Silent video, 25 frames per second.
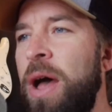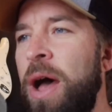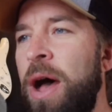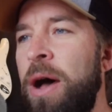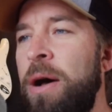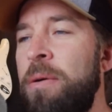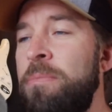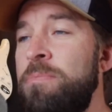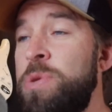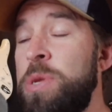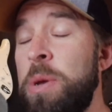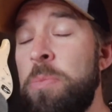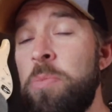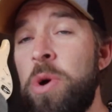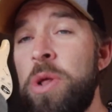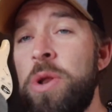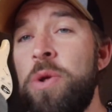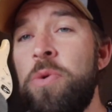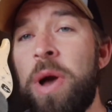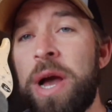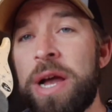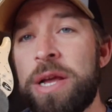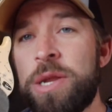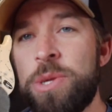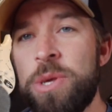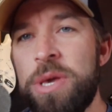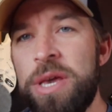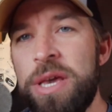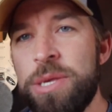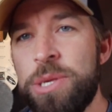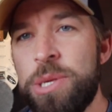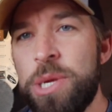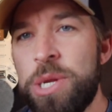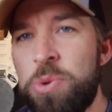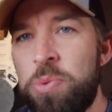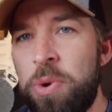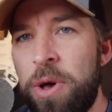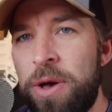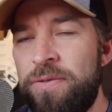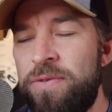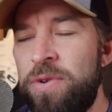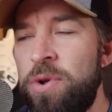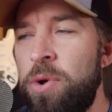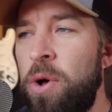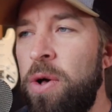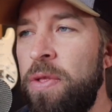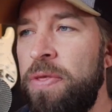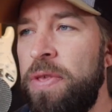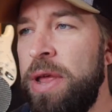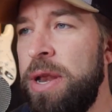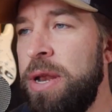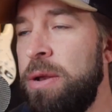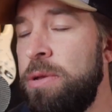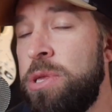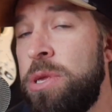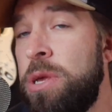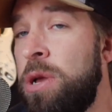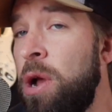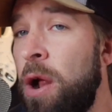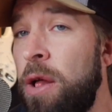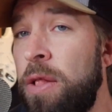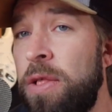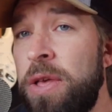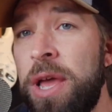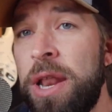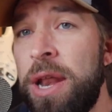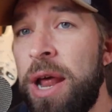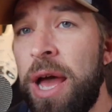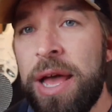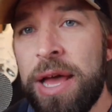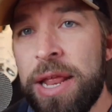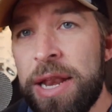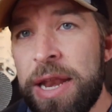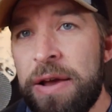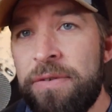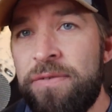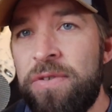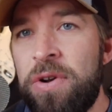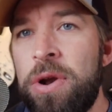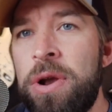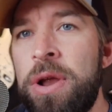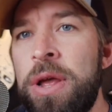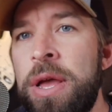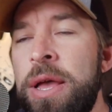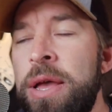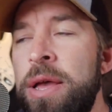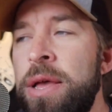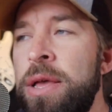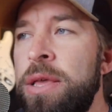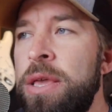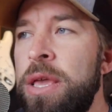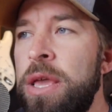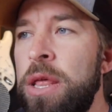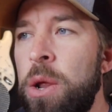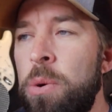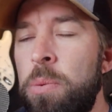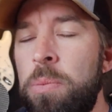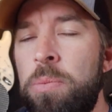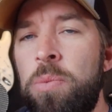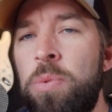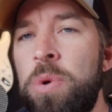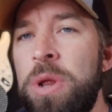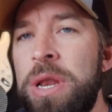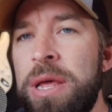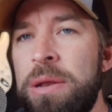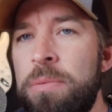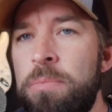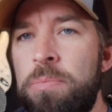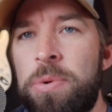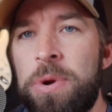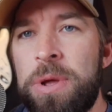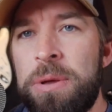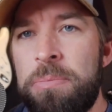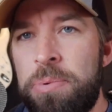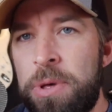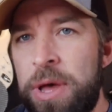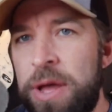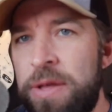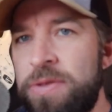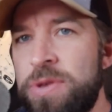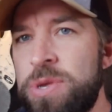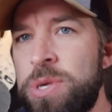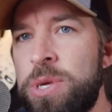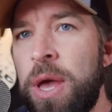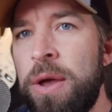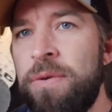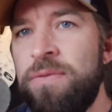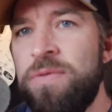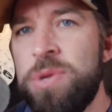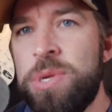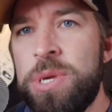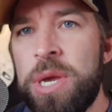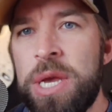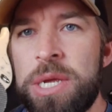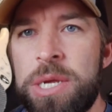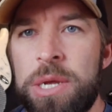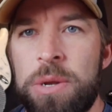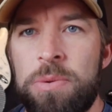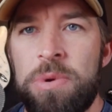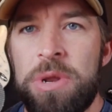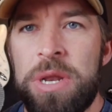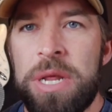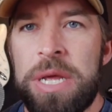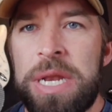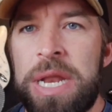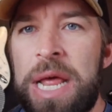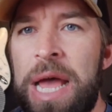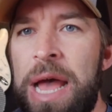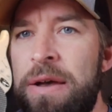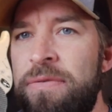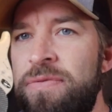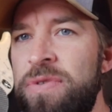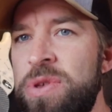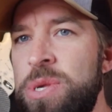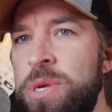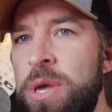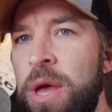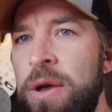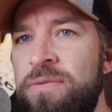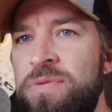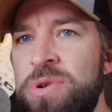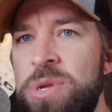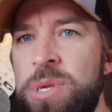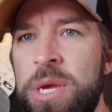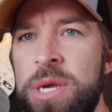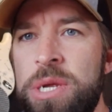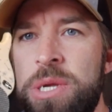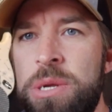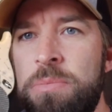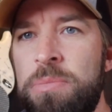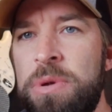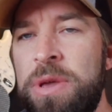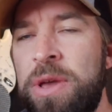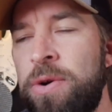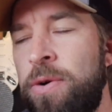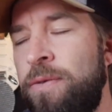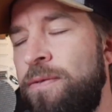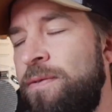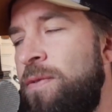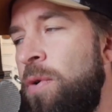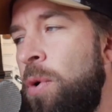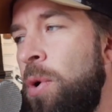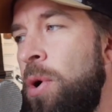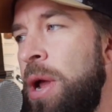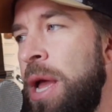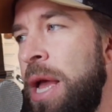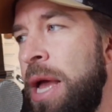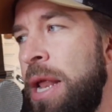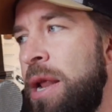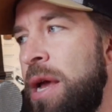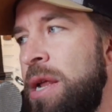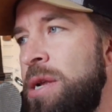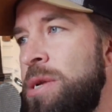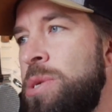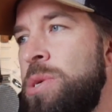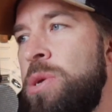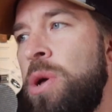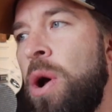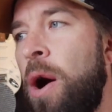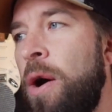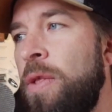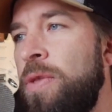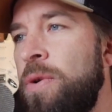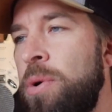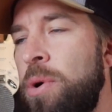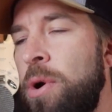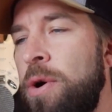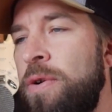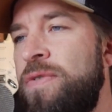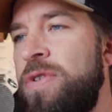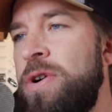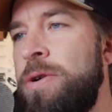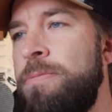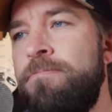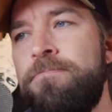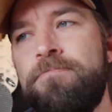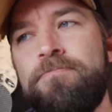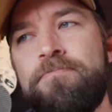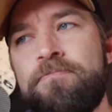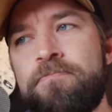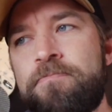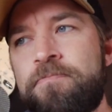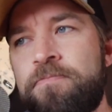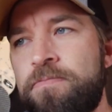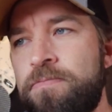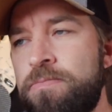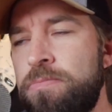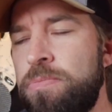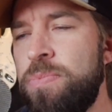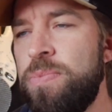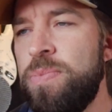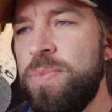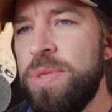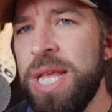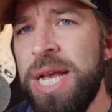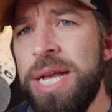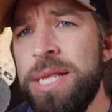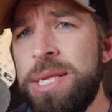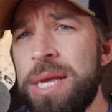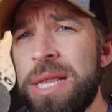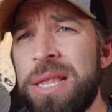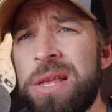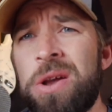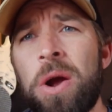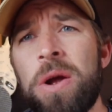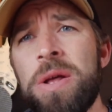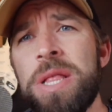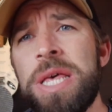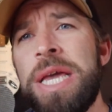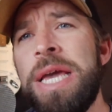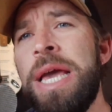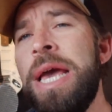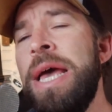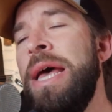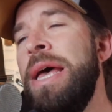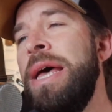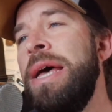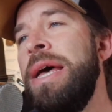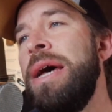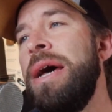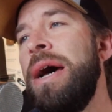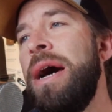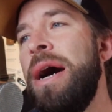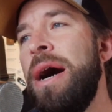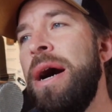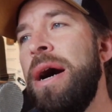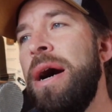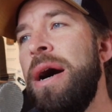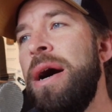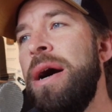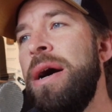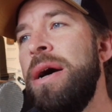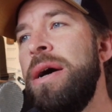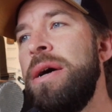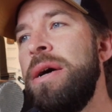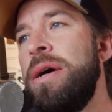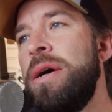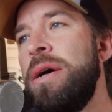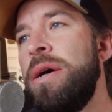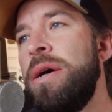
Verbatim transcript: um, someone who actually is a twelve-year-old. And Carly and I had never, you know, we didn't pre-plan this conversation. We didn't have this conversation beforehand. I just called her over. I said, Carly, uh,